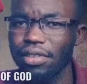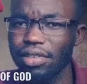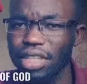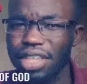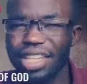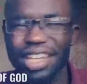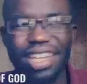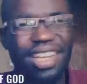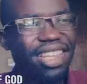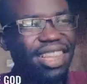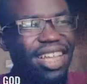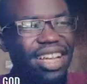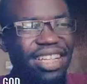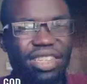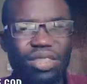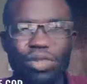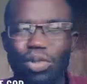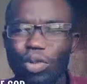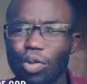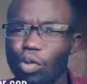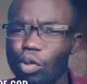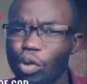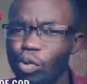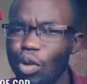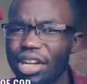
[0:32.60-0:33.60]
thinking that
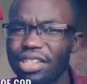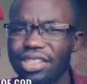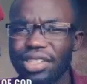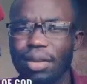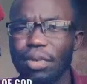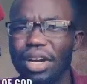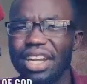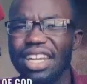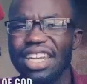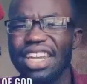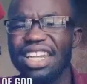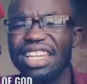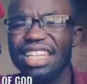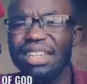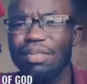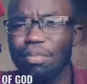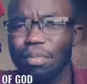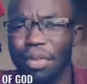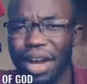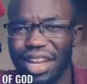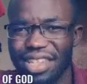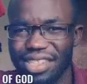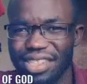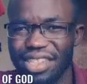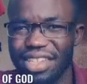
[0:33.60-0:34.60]
when someone needs
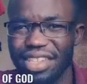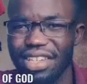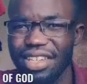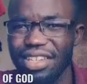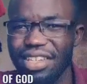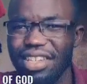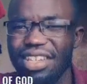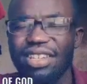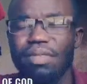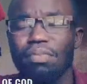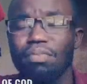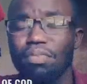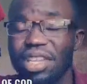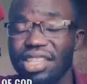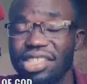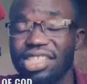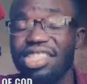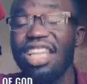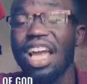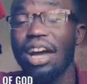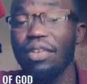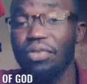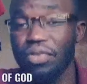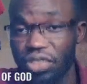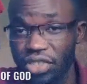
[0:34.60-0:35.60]
mercy, it
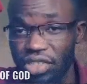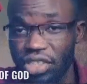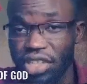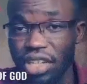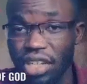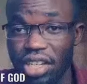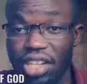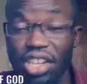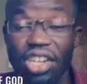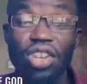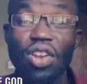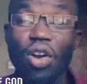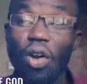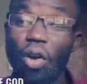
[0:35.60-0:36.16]
means they have sinned.